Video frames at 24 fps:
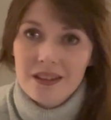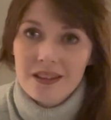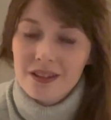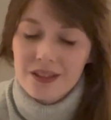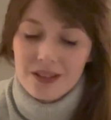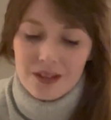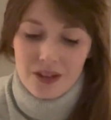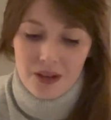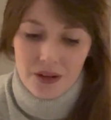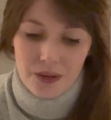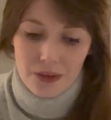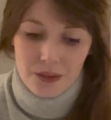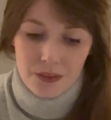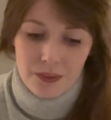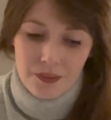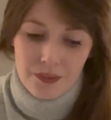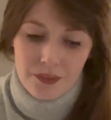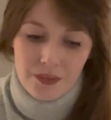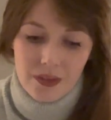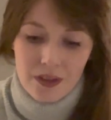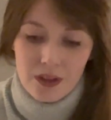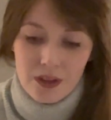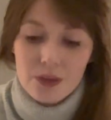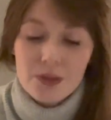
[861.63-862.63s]
No,
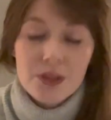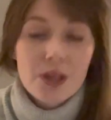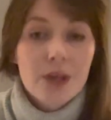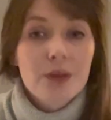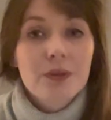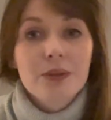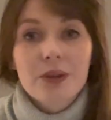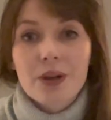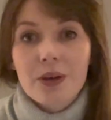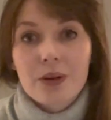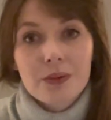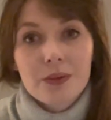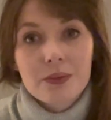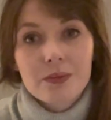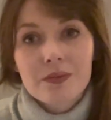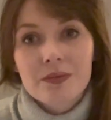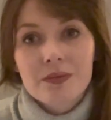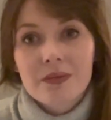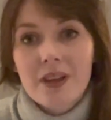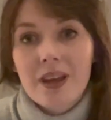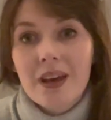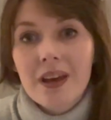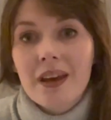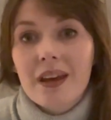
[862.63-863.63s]
you don't know.
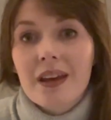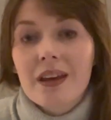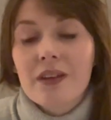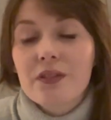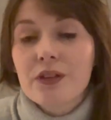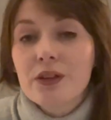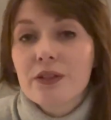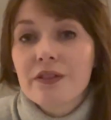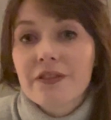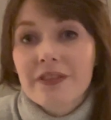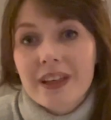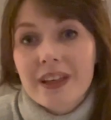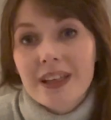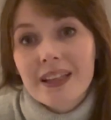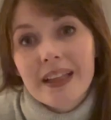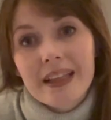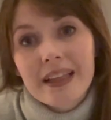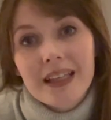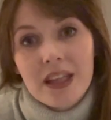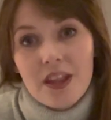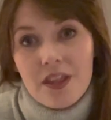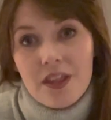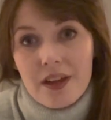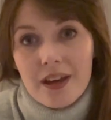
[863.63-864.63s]
If you feel
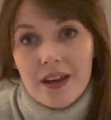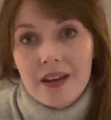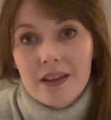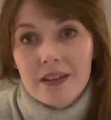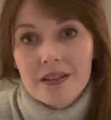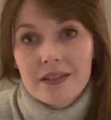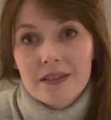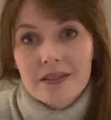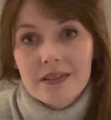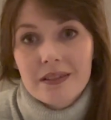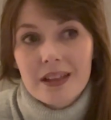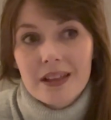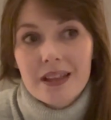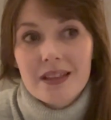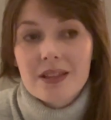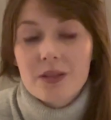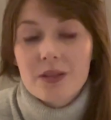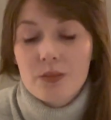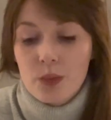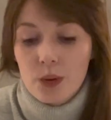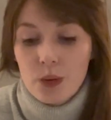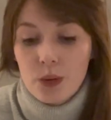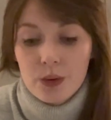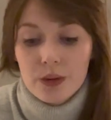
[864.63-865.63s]
anything, it's
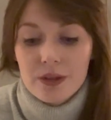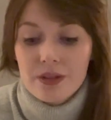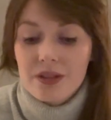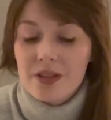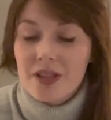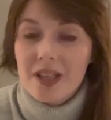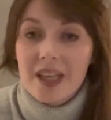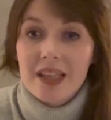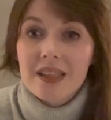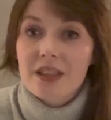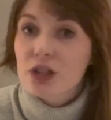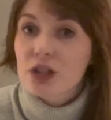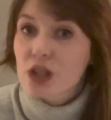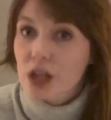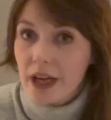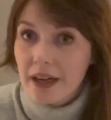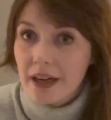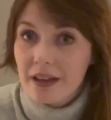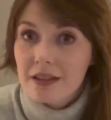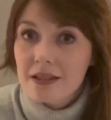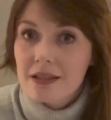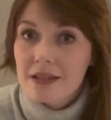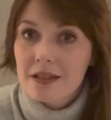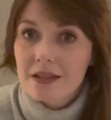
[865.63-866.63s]
important to get it
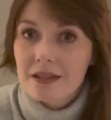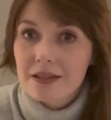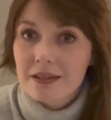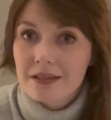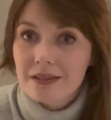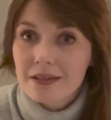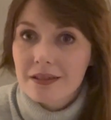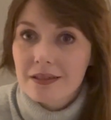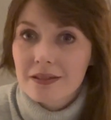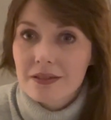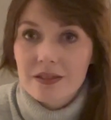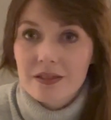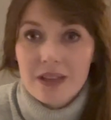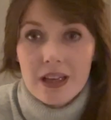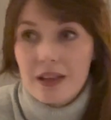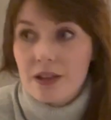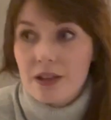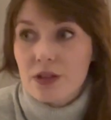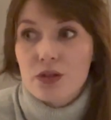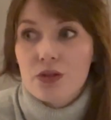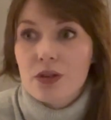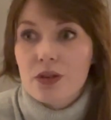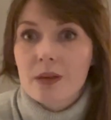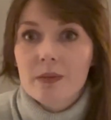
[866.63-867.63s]
checked.
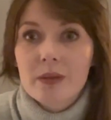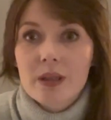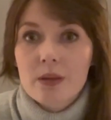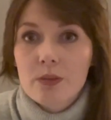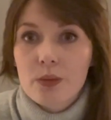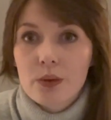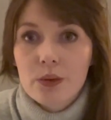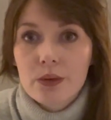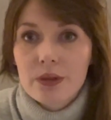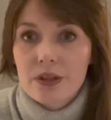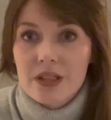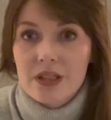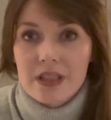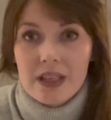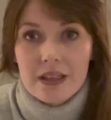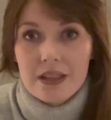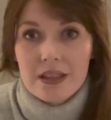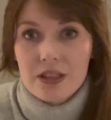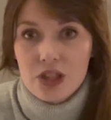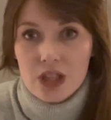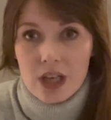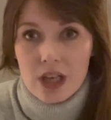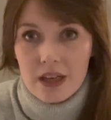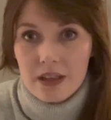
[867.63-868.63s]
Extremely important to get
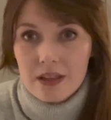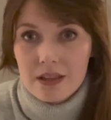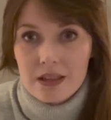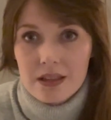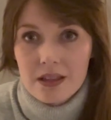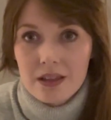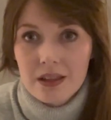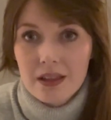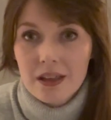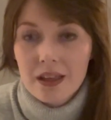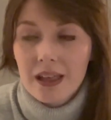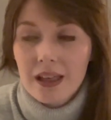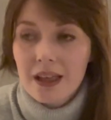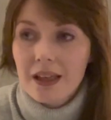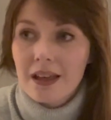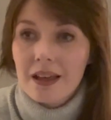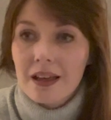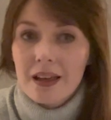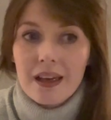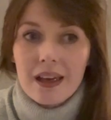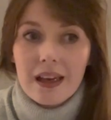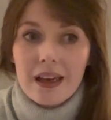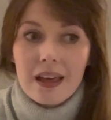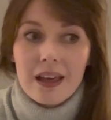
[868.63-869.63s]
it checked.
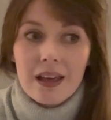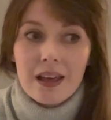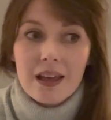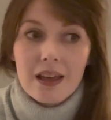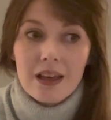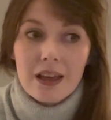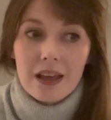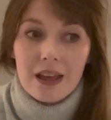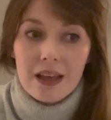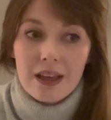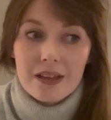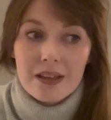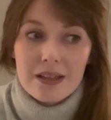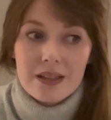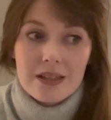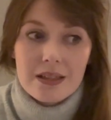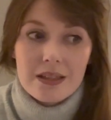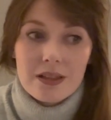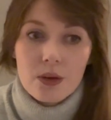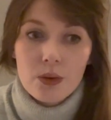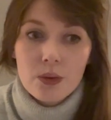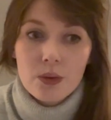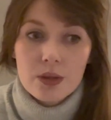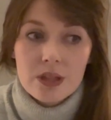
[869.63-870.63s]

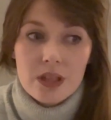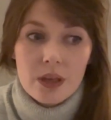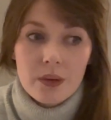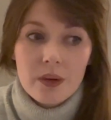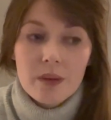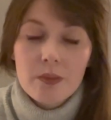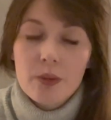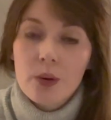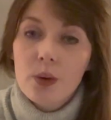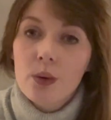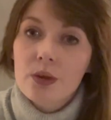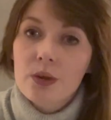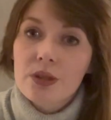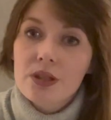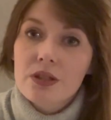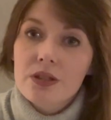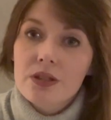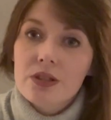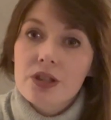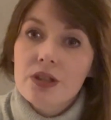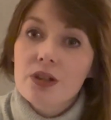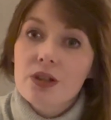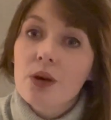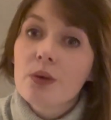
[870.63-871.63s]
It's also important
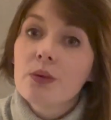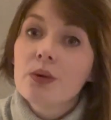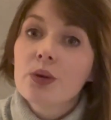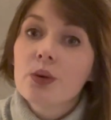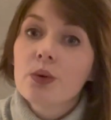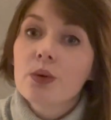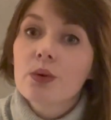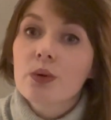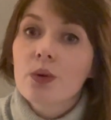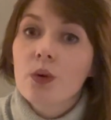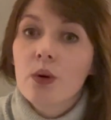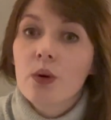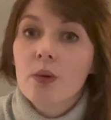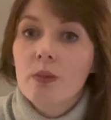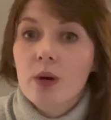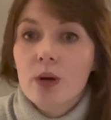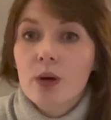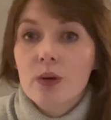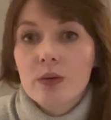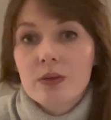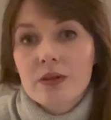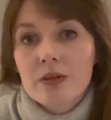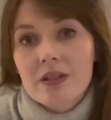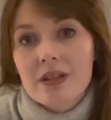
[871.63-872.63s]
to know you're
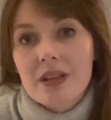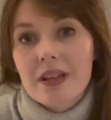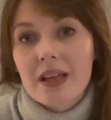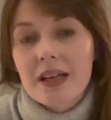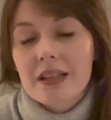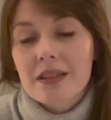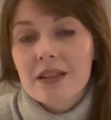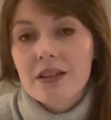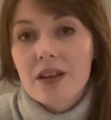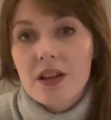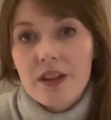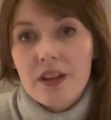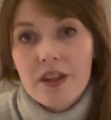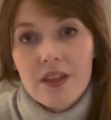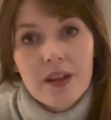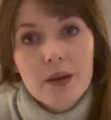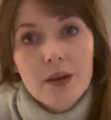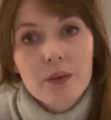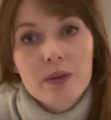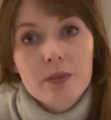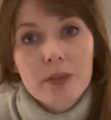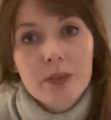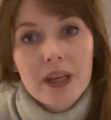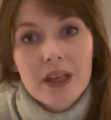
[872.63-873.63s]
normal. So that's another thing
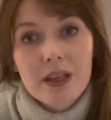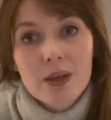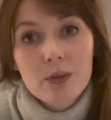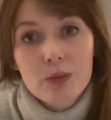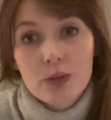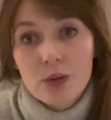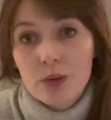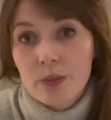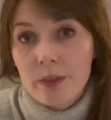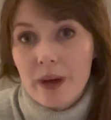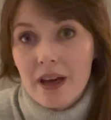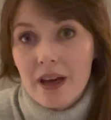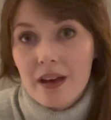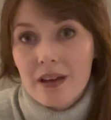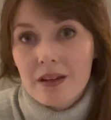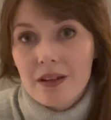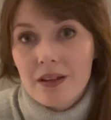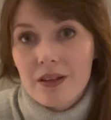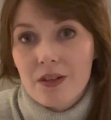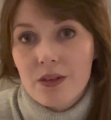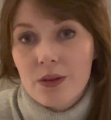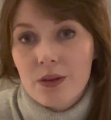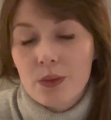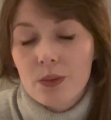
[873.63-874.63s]
with being a boobette
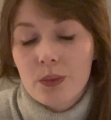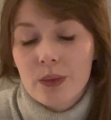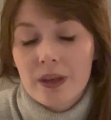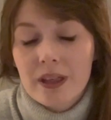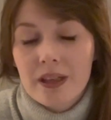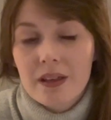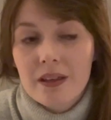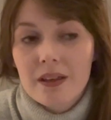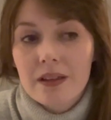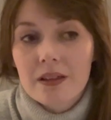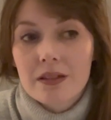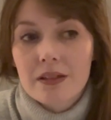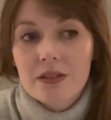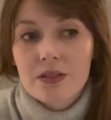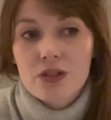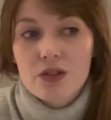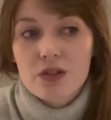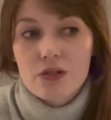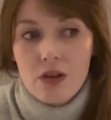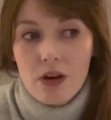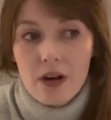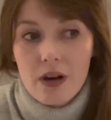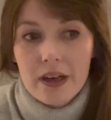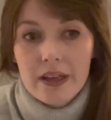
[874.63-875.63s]
that we
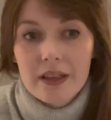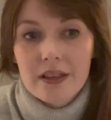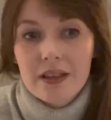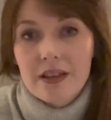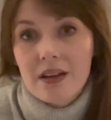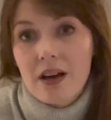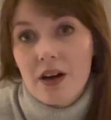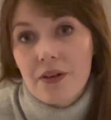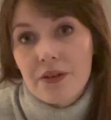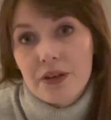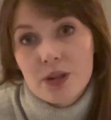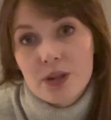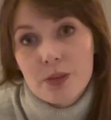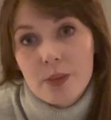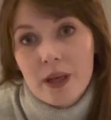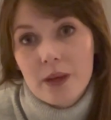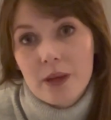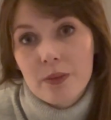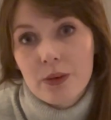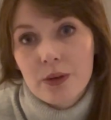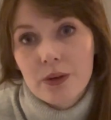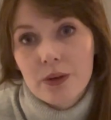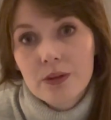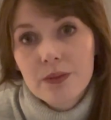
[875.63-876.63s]
try and encourage
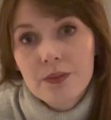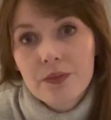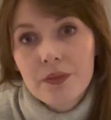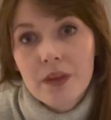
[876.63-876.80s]
people.